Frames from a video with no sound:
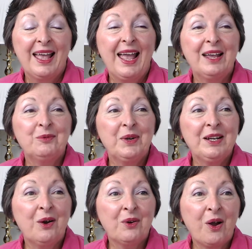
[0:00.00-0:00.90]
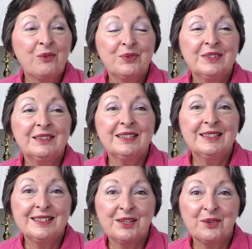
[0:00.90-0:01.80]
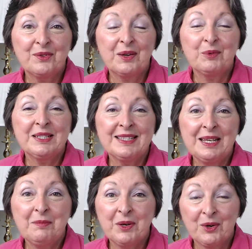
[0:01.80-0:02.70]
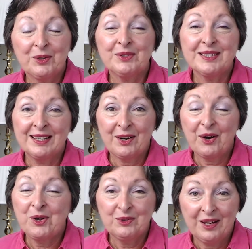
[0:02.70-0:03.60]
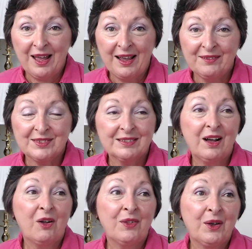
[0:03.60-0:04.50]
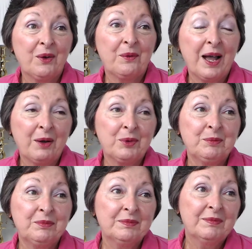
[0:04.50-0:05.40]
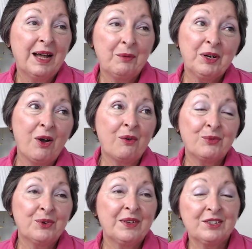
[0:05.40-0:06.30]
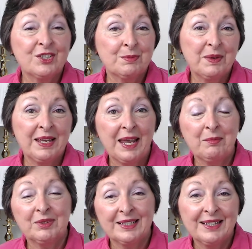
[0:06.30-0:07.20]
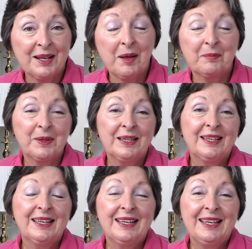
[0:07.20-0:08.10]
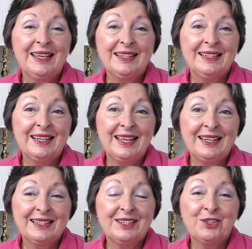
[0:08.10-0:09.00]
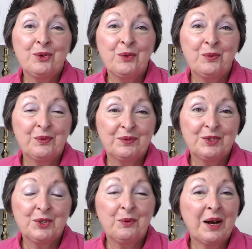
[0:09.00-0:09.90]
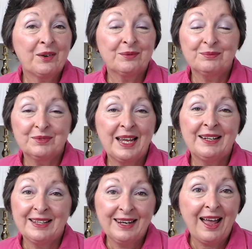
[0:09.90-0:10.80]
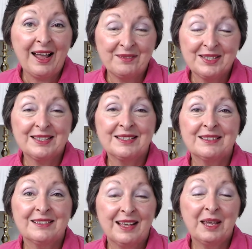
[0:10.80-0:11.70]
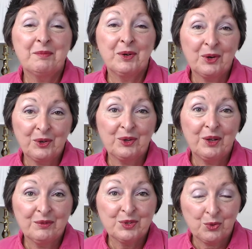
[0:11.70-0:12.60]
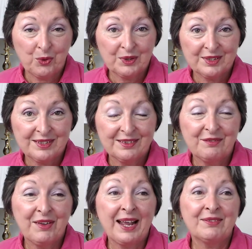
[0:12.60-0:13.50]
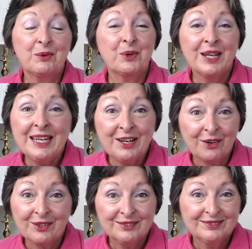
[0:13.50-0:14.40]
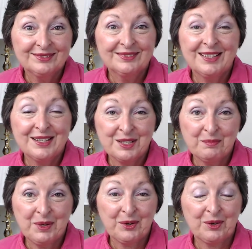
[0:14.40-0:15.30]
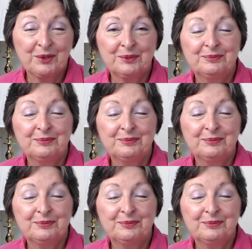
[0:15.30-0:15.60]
And we don't often consider that we see miracles in our own lives, although I would offer that just being able to get up and do our daily lives is a miracle of sorts. The fact that we're here is a miracle.